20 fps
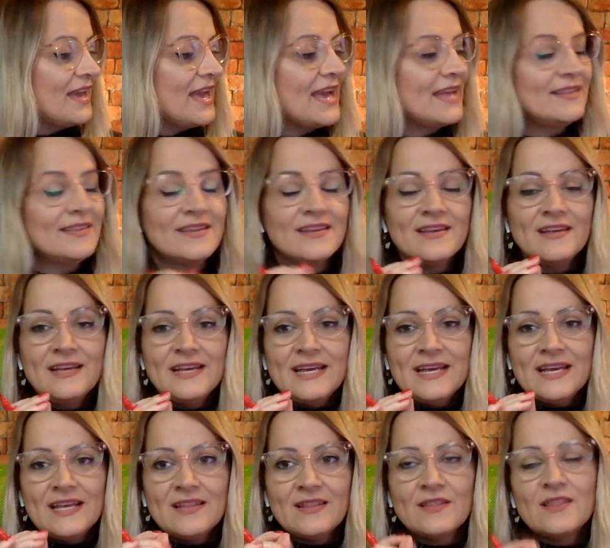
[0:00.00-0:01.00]
And
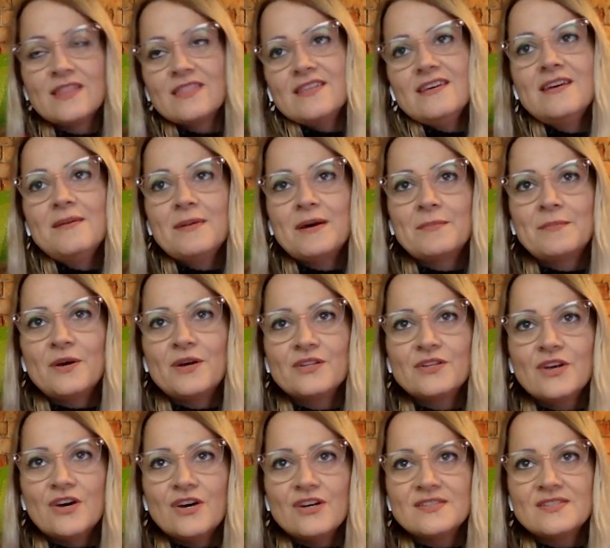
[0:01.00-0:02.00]
the thing about
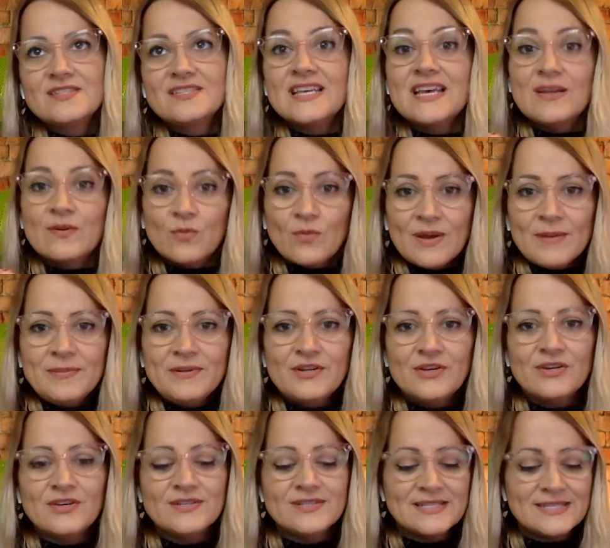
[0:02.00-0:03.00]
podcasts and
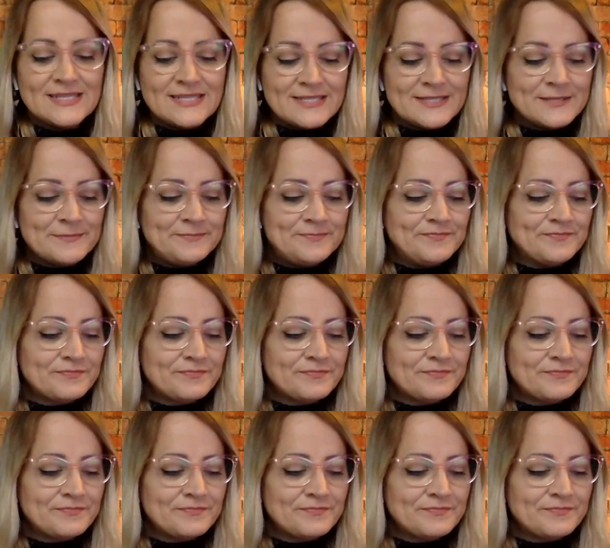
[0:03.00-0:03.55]
webinars is,